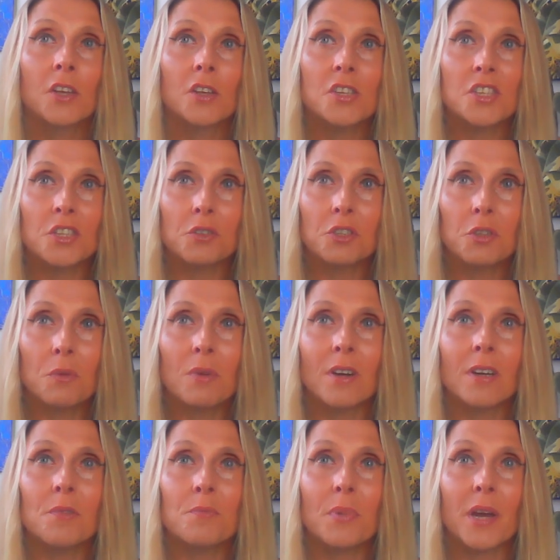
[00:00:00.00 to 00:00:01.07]
So you
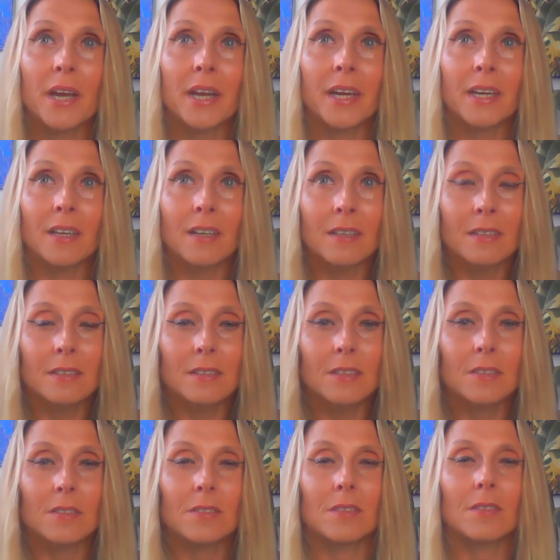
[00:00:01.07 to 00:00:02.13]
are, by
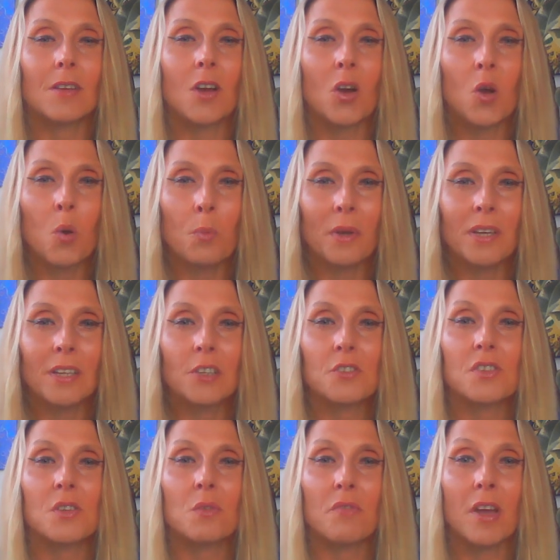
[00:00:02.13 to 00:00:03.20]
opening
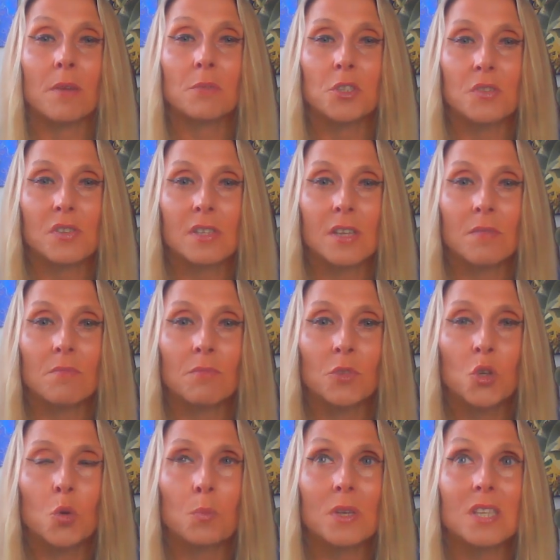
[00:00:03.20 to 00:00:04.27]
yourself up to some
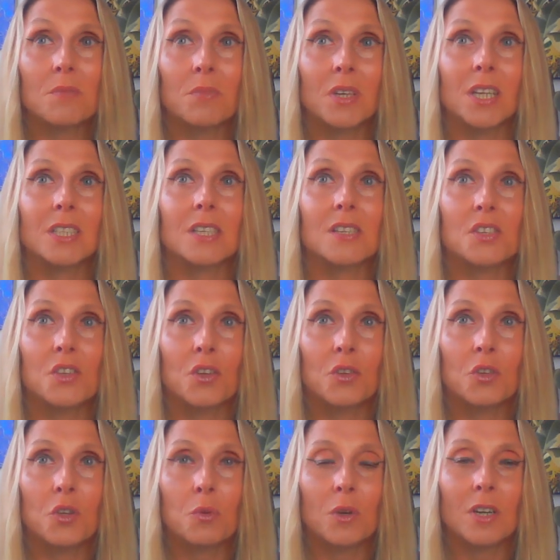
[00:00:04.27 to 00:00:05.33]
new possibilities,
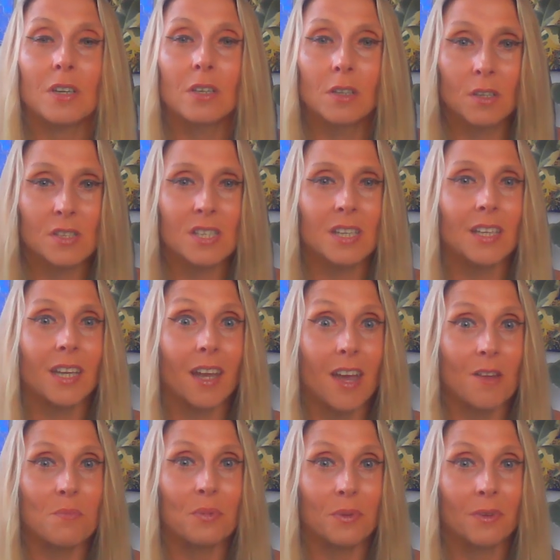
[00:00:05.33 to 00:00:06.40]
you are loosening
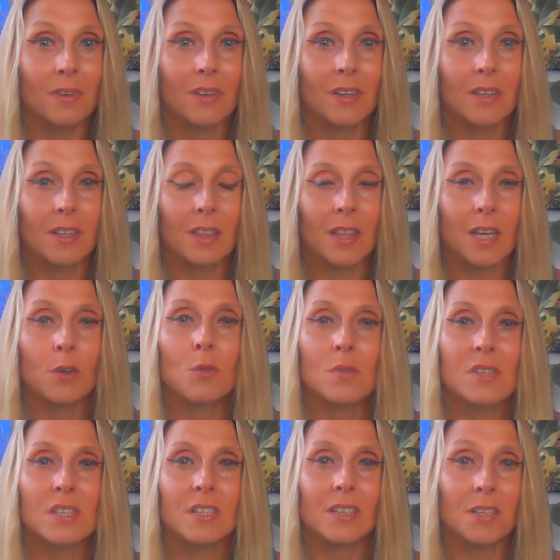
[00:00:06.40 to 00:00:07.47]
up
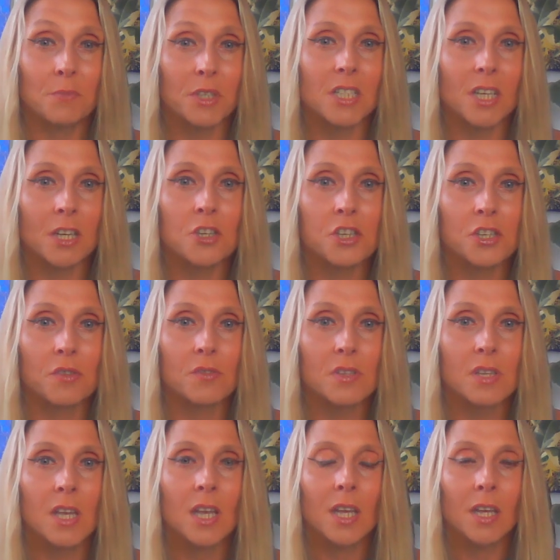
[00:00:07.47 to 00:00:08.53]
those
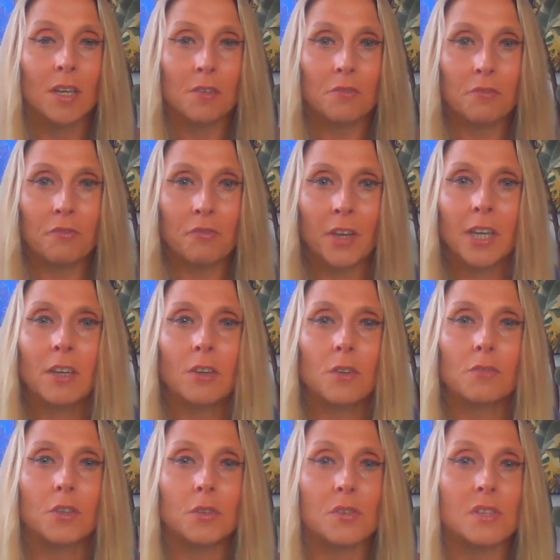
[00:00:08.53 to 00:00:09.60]
limitations. Think
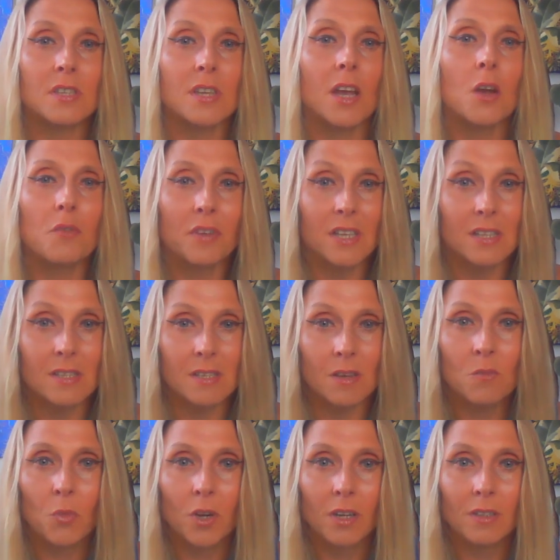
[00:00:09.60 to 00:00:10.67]
of yourself as
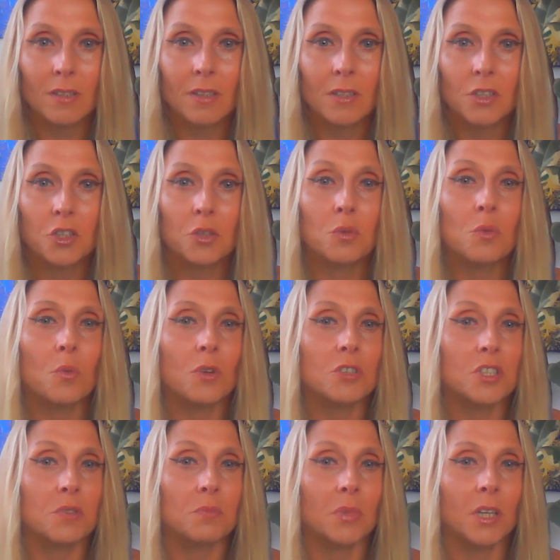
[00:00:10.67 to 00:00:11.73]
someone you want
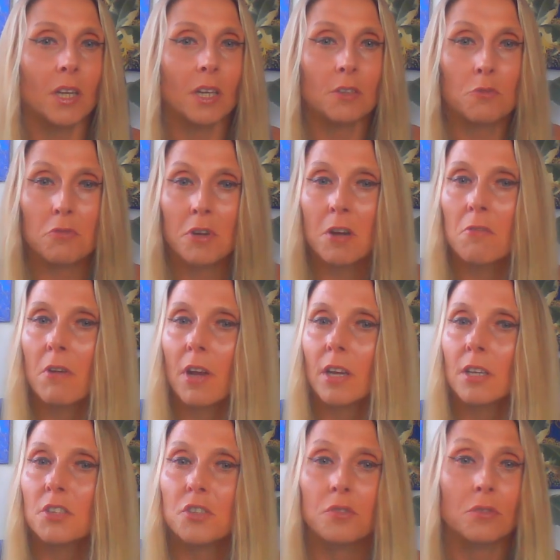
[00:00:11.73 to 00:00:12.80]
to be and
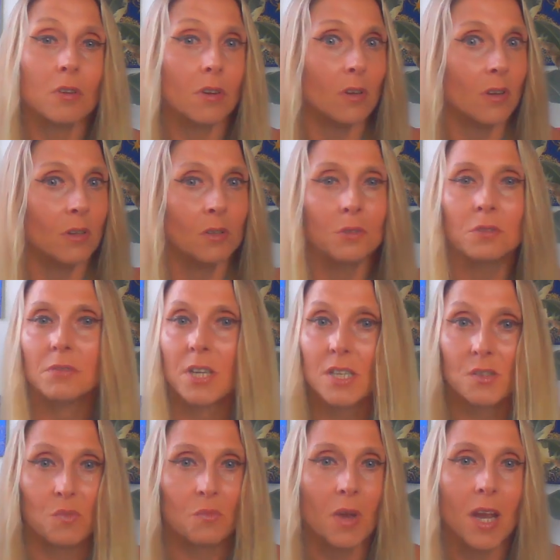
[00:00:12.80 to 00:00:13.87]
rewrite your whole
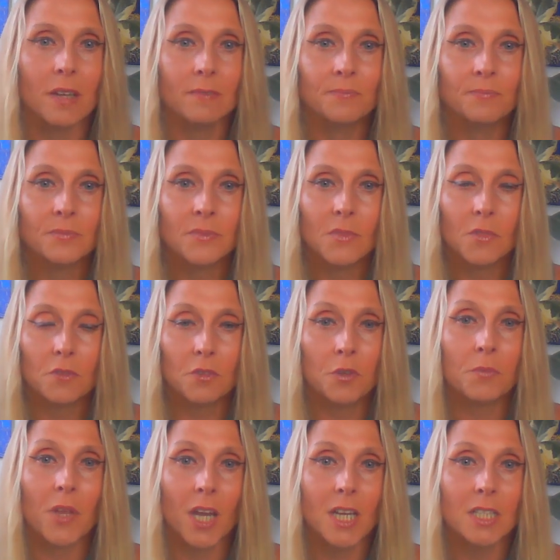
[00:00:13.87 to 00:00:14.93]
resume
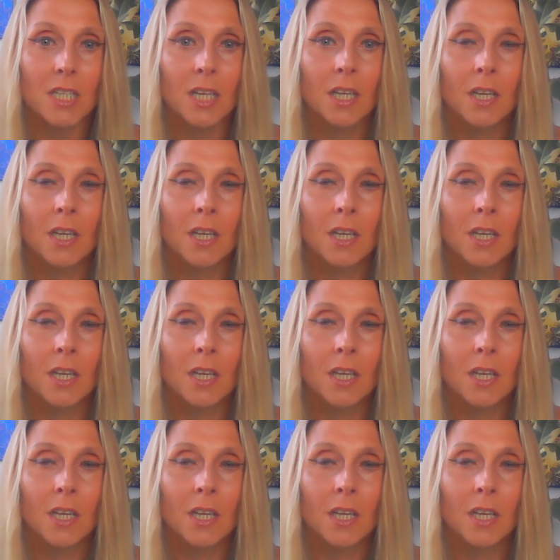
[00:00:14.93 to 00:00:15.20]
from that.